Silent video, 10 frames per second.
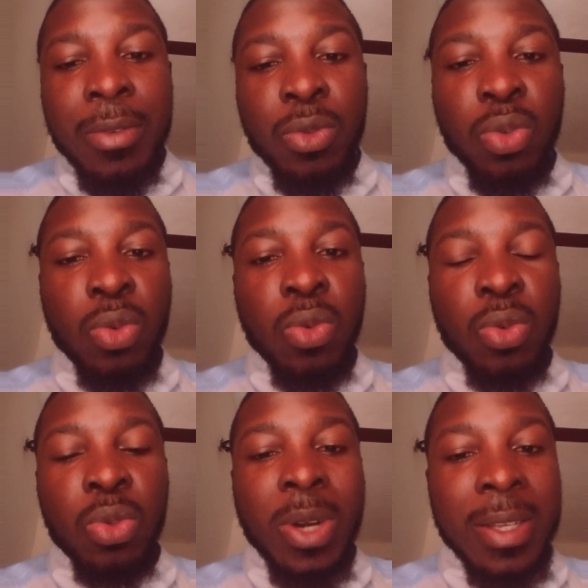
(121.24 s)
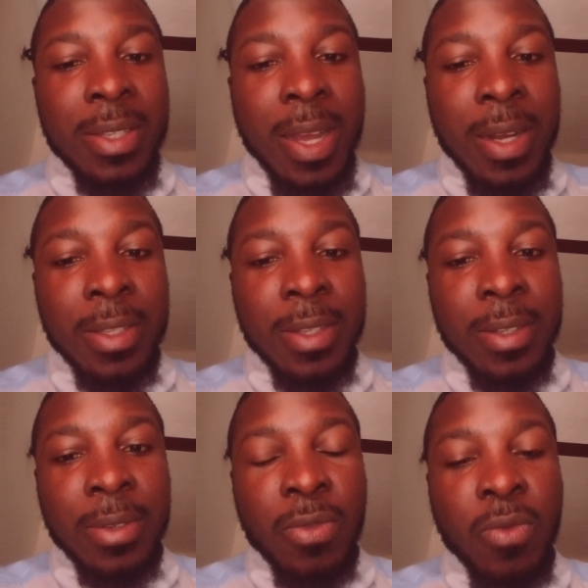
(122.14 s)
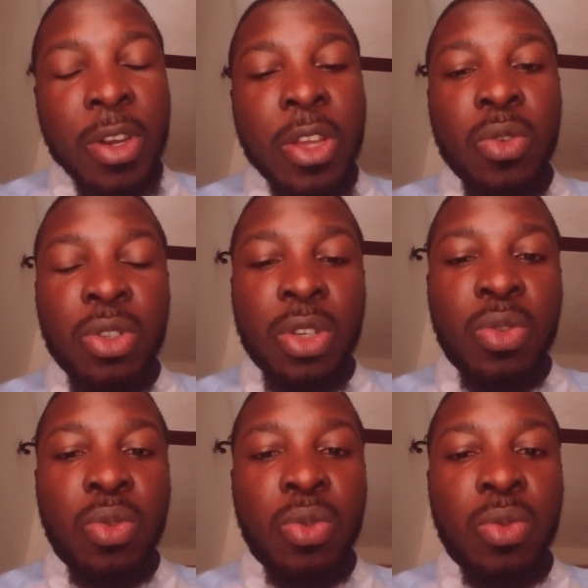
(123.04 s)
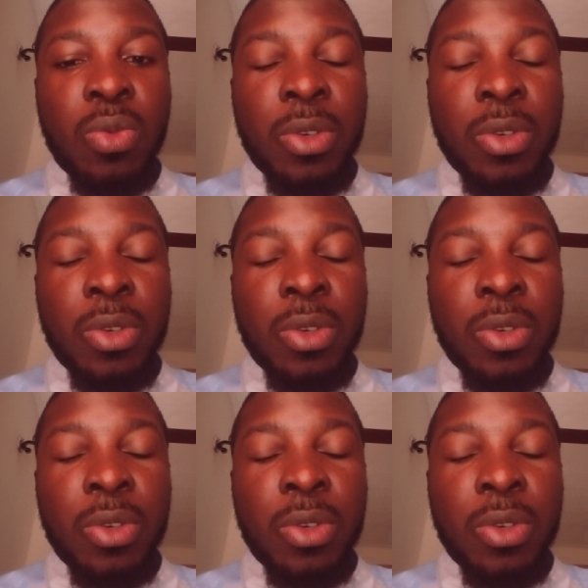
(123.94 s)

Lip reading: to transact, when they use it to